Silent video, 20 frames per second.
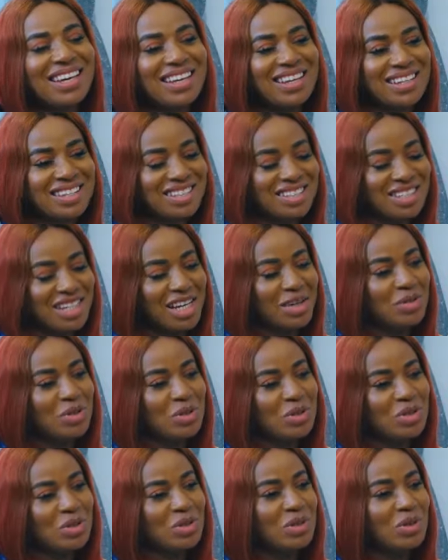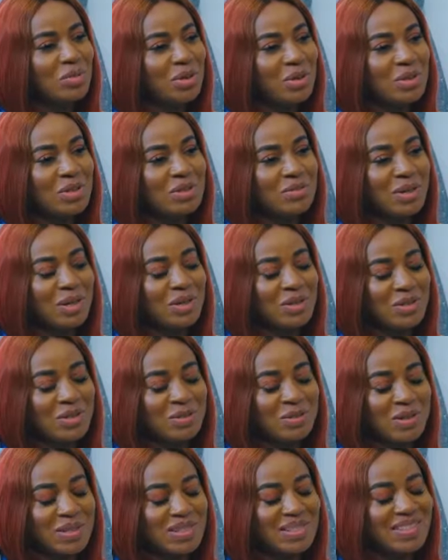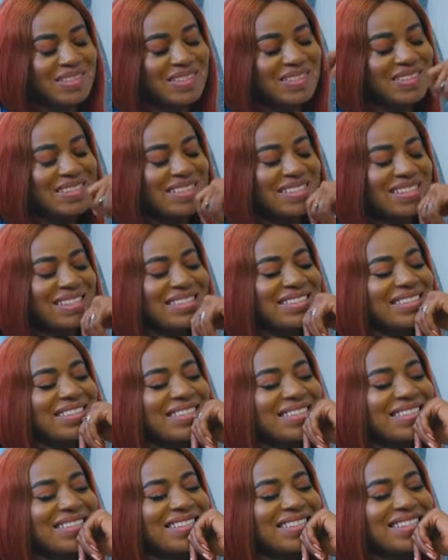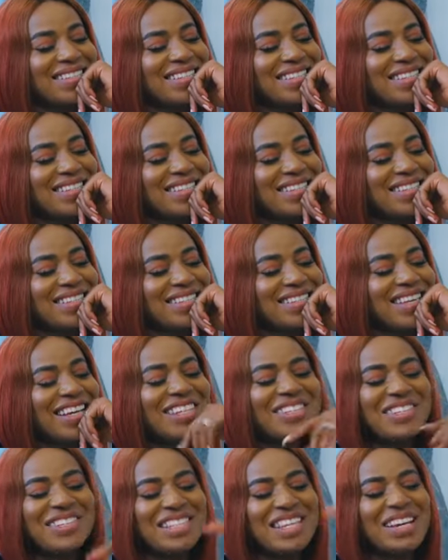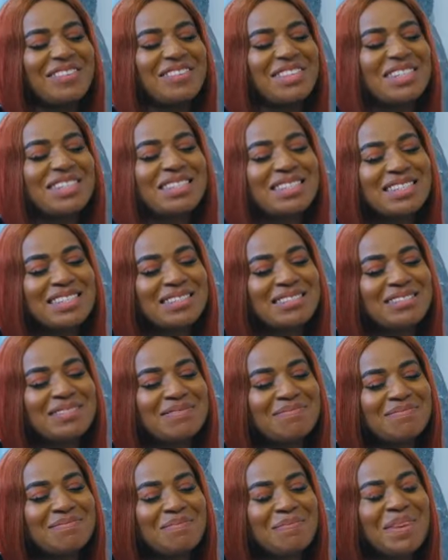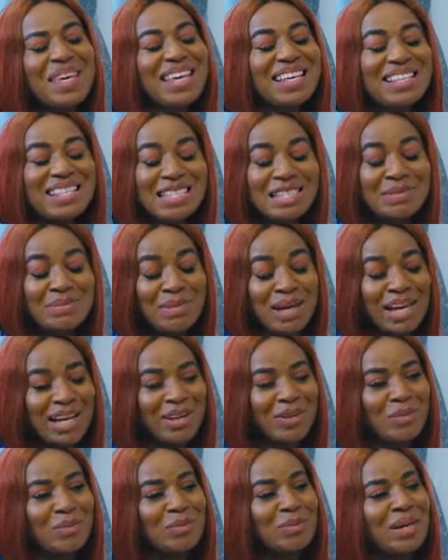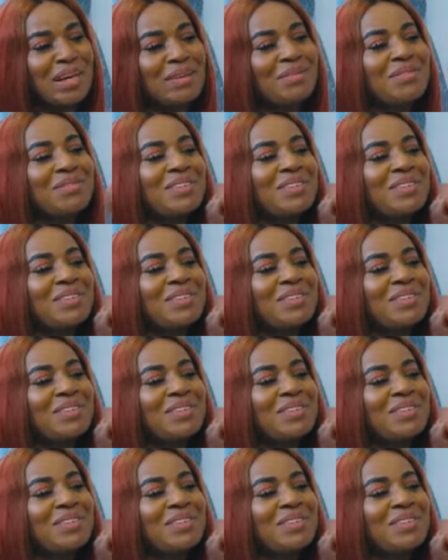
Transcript: each time you talk about my husband's success, I just have this big smile on my